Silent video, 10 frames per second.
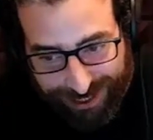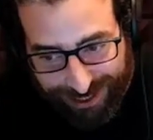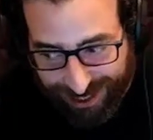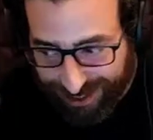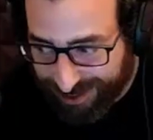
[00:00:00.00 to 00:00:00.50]

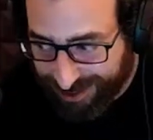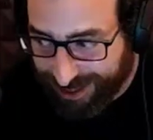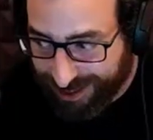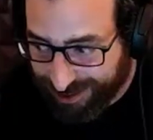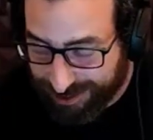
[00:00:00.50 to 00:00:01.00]

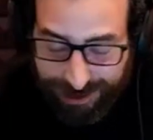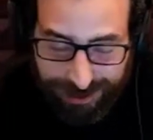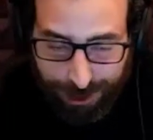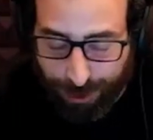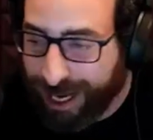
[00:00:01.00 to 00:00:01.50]
And
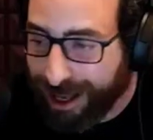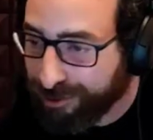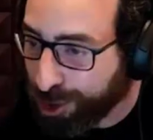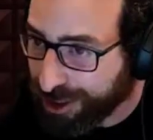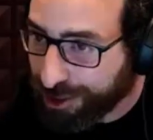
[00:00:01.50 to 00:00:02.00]
this is why I love
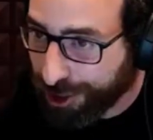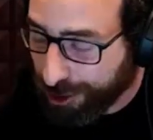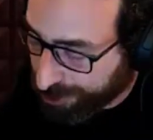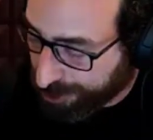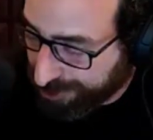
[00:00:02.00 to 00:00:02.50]
Monte
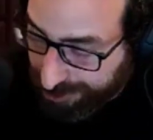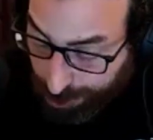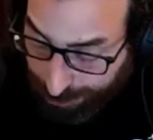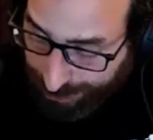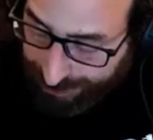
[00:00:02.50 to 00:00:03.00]
Carlo, because
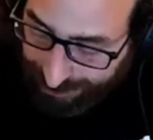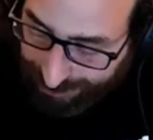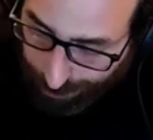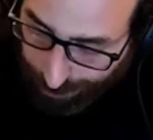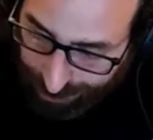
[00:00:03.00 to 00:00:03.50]
to me, this
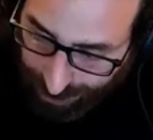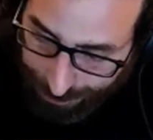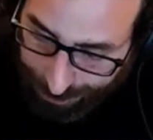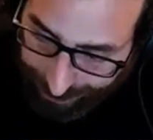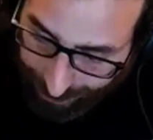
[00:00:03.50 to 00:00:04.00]
is the first
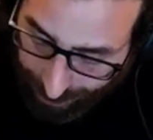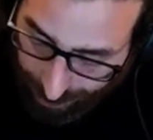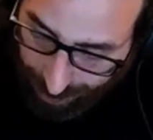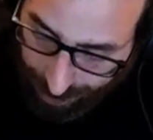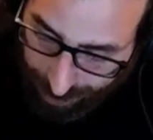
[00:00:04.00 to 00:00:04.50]
company
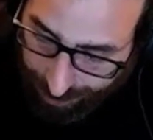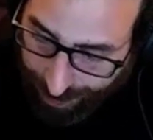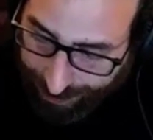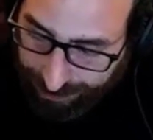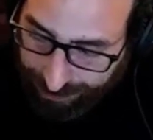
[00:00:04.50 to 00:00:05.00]

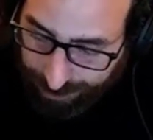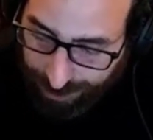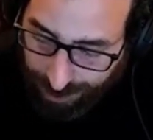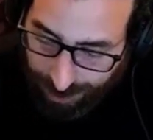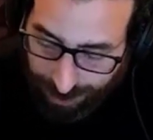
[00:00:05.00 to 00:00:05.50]
that
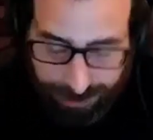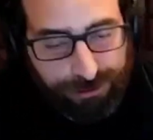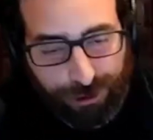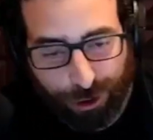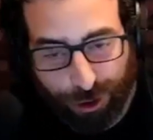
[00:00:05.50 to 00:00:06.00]

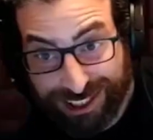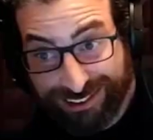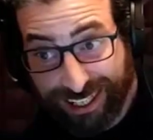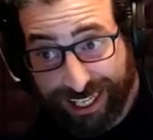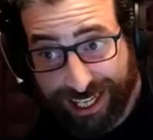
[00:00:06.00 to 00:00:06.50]
looks
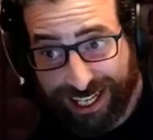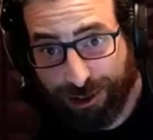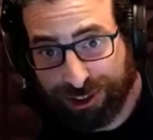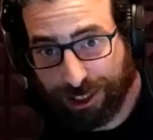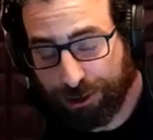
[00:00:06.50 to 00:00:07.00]
at data, it
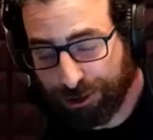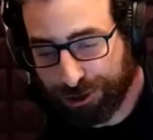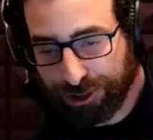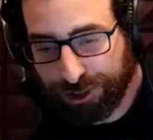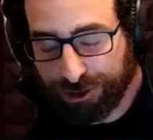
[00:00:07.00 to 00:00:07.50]
looks how
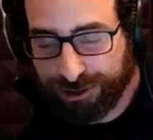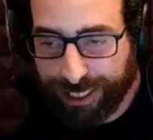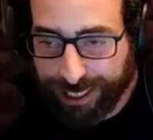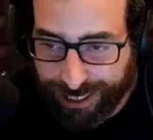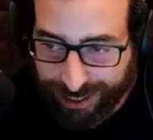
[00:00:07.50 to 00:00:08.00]
users use
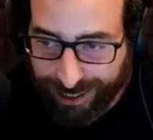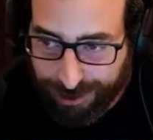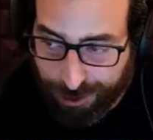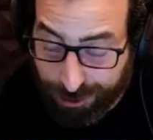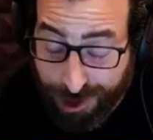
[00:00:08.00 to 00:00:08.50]
data
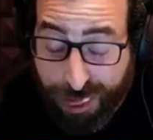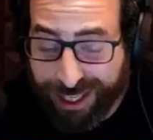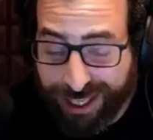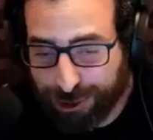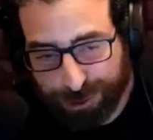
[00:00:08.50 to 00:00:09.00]
and
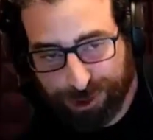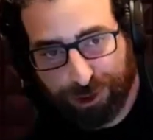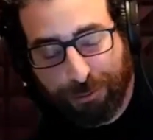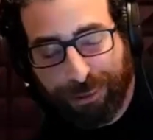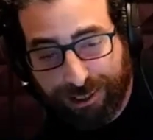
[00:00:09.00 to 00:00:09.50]
rethinks
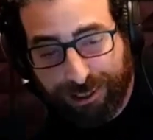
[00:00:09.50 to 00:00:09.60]
observability